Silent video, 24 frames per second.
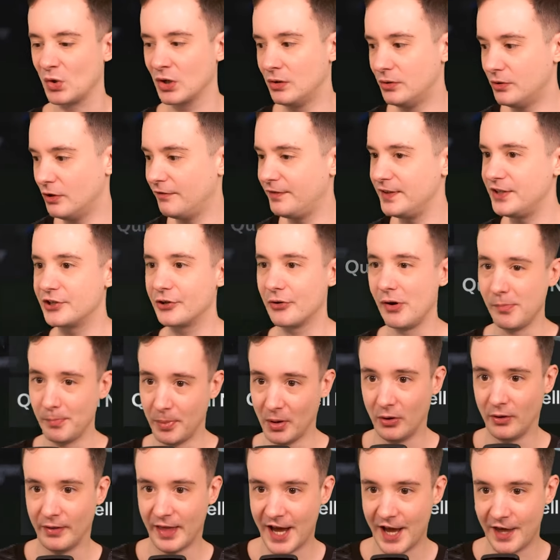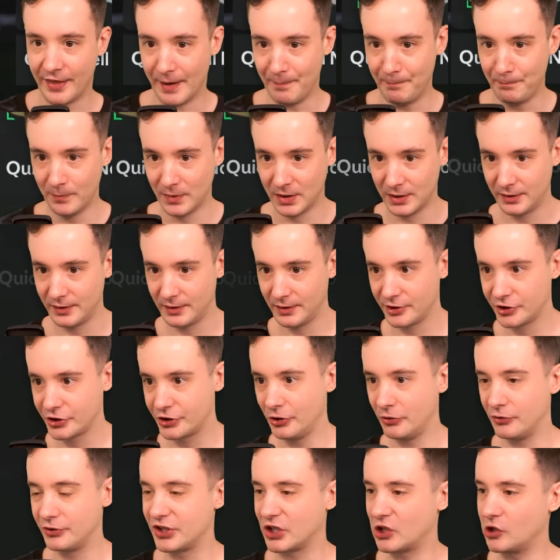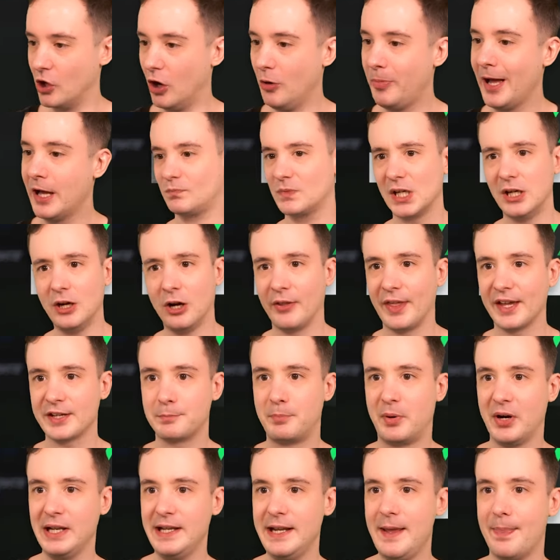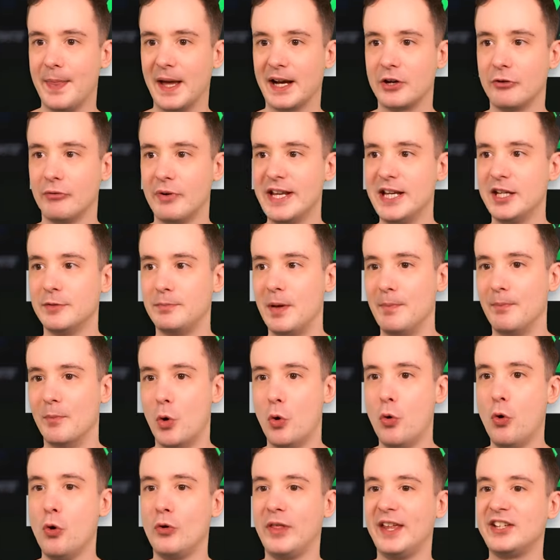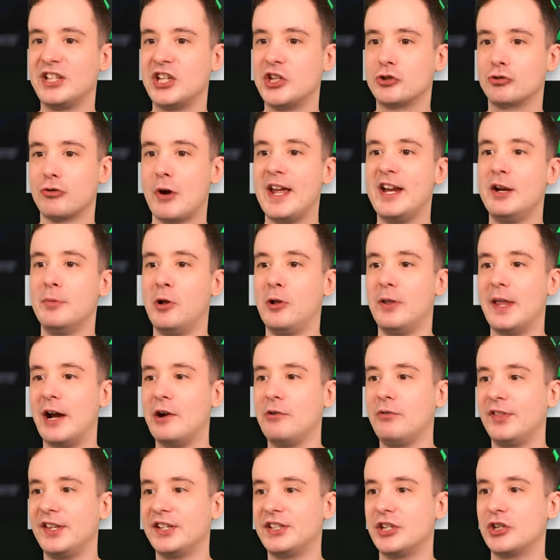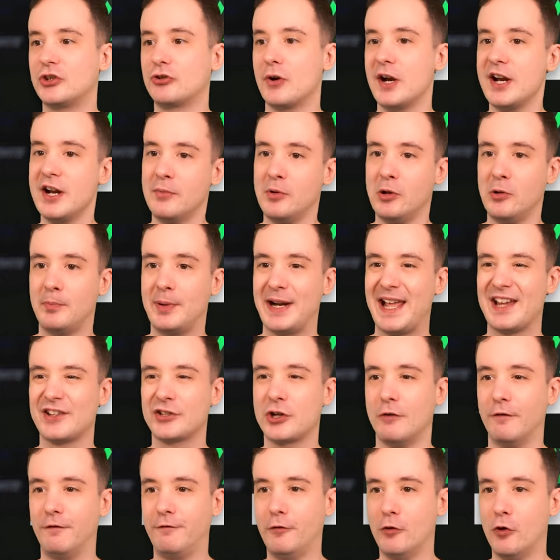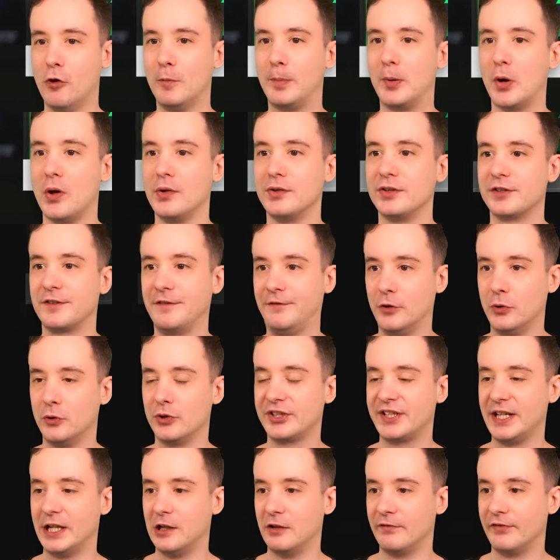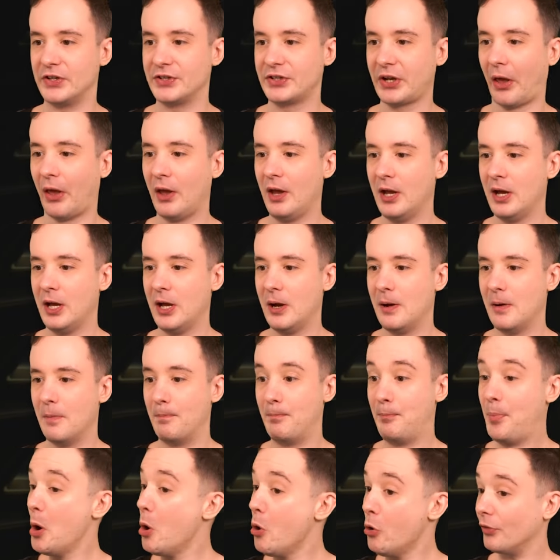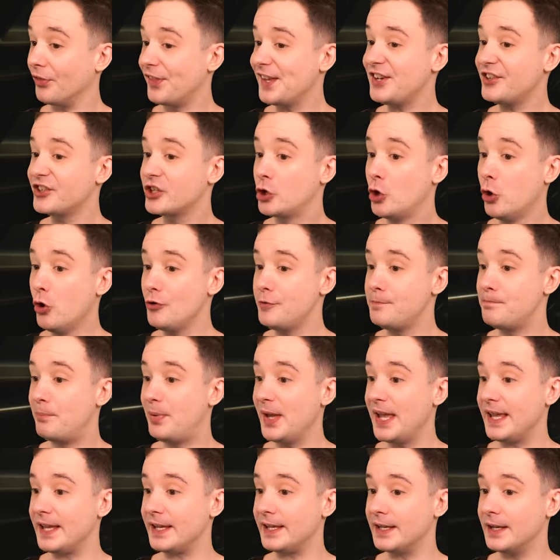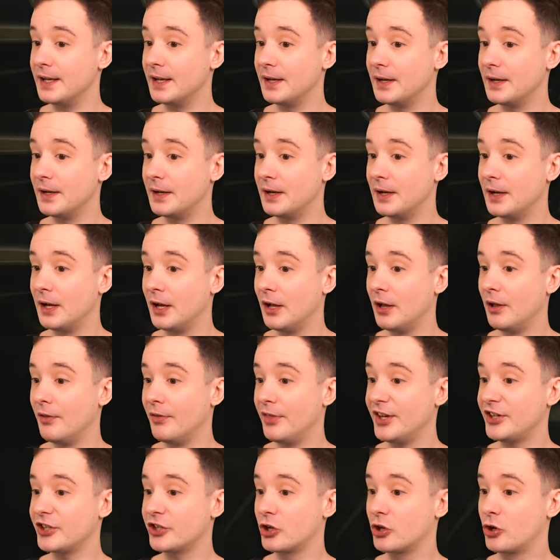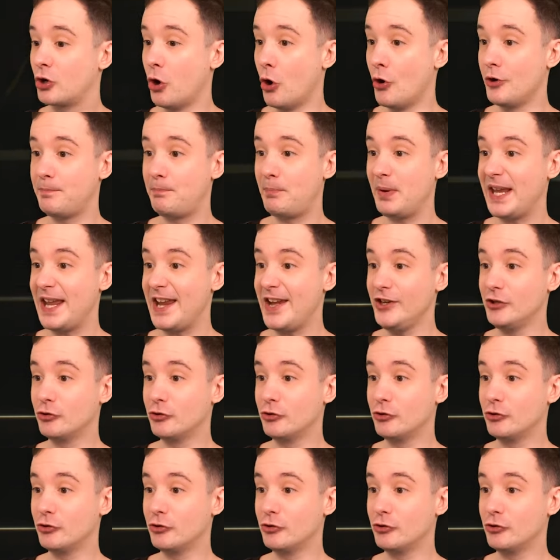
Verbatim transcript: nothing to report there then. Store to club. Oh, that's brilliant, that Griezmann. Oh, this is tradable now, this is tradable. But it has got four bronze, four silvers. But this could be, this could be